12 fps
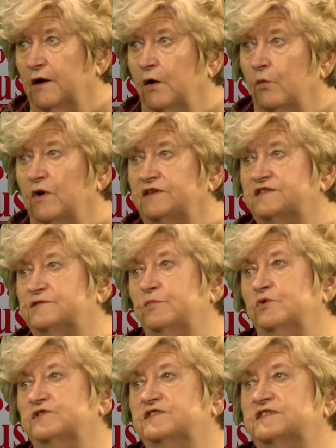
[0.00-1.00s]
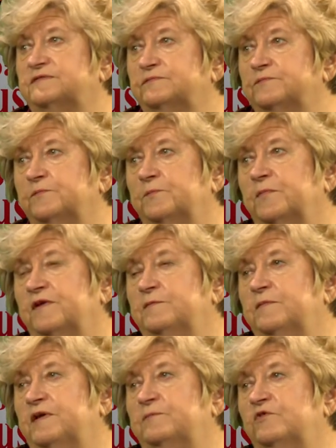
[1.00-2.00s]
What sports can
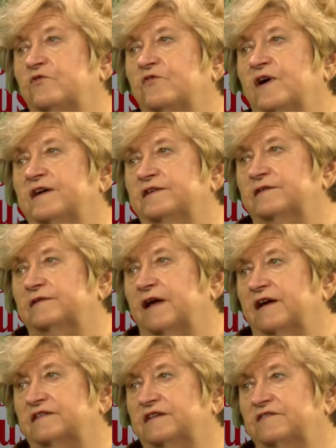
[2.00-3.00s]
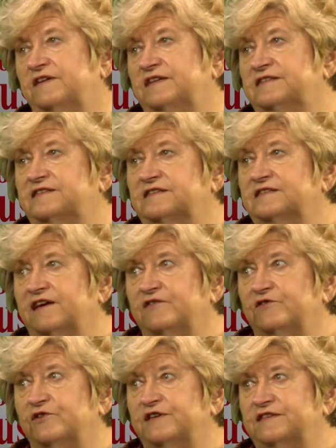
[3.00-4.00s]
people find activities to sign
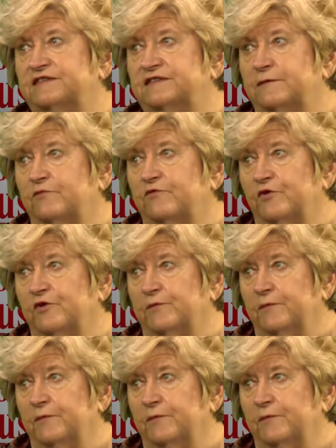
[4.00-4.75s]
their kids up for?